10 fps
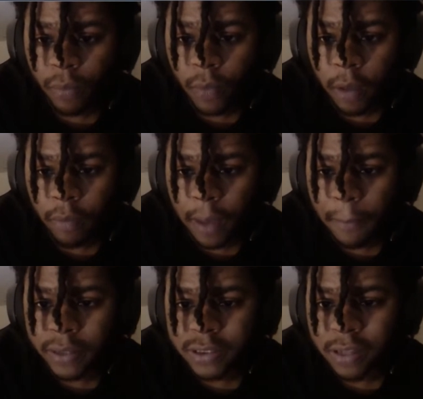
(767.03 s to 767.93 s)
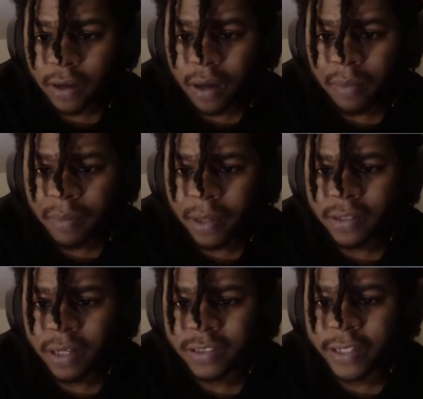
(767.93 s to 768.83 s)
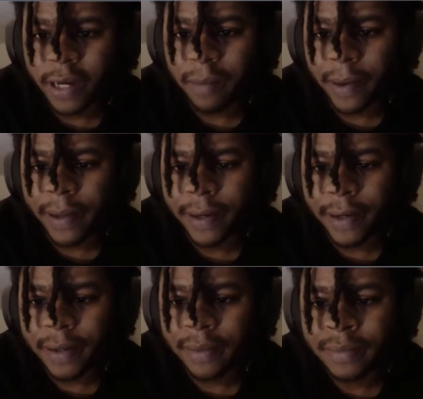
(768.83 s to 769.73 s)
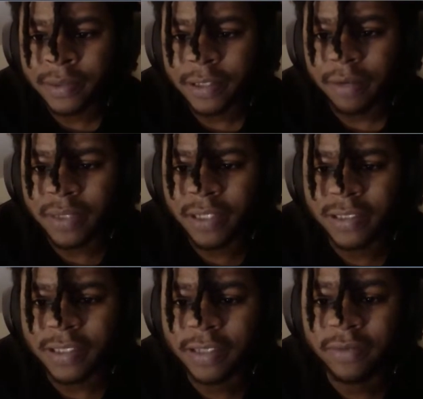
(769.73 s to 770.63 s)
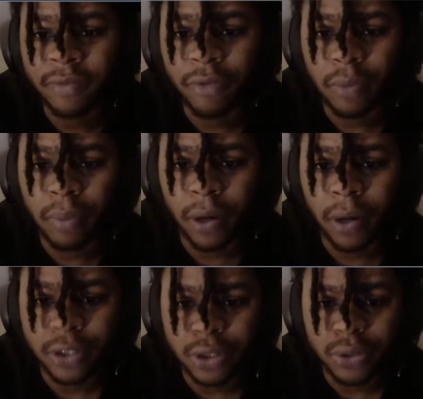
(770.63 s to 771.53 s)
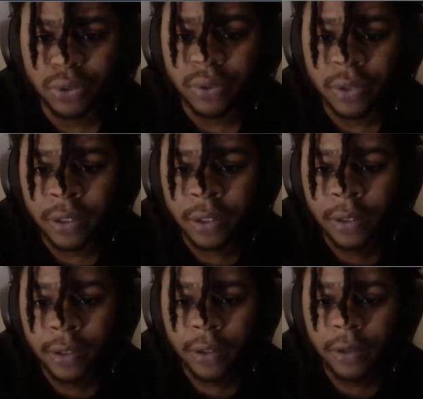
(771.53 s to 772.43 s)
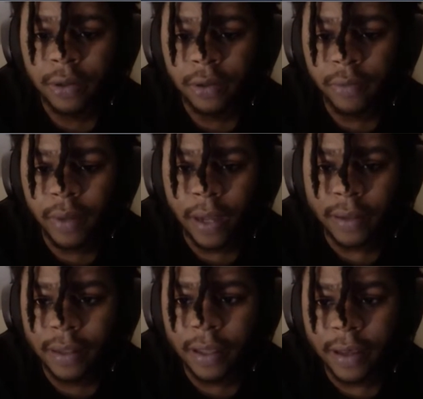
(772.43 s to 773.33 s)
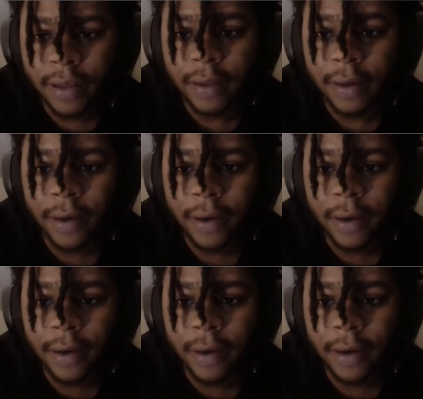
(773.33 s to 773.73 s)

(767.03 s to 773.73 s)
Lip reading: yeah, we got a bunch of stuff coming. Make sure y'all check out my 7 Day Sins review part 2. We got that.